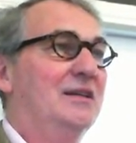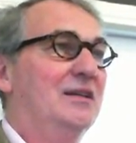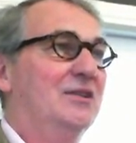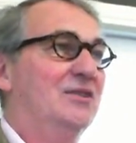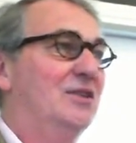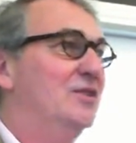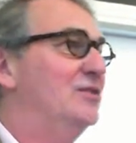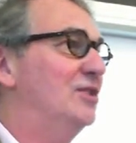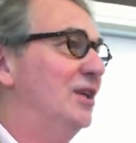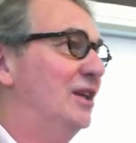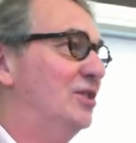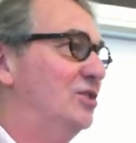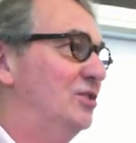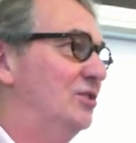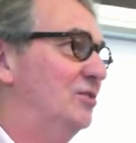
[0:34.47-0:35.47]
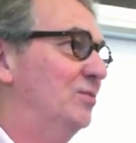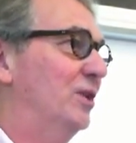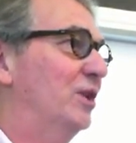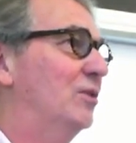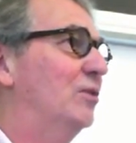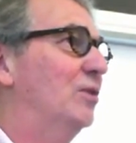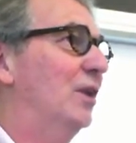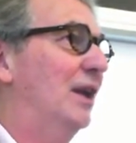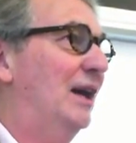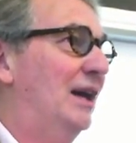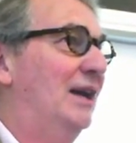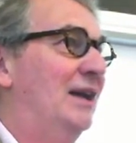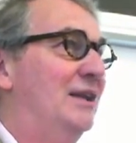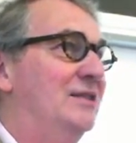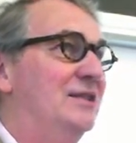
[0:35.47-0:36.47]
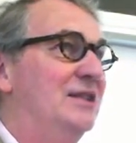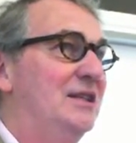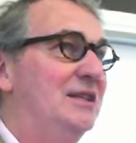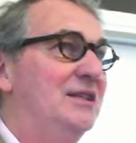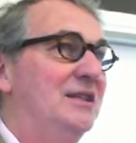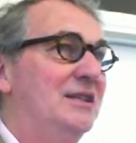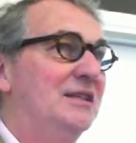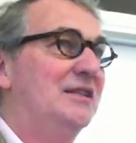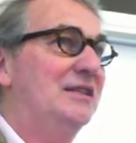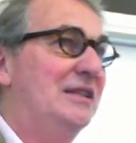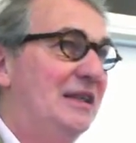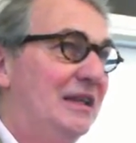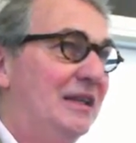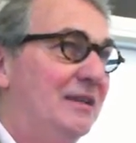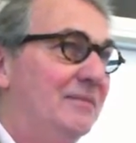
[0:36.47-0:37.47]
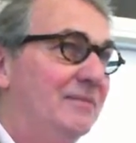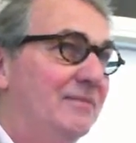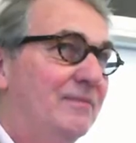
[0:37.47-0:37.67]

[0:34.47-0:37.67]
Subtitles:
association we call INDTC,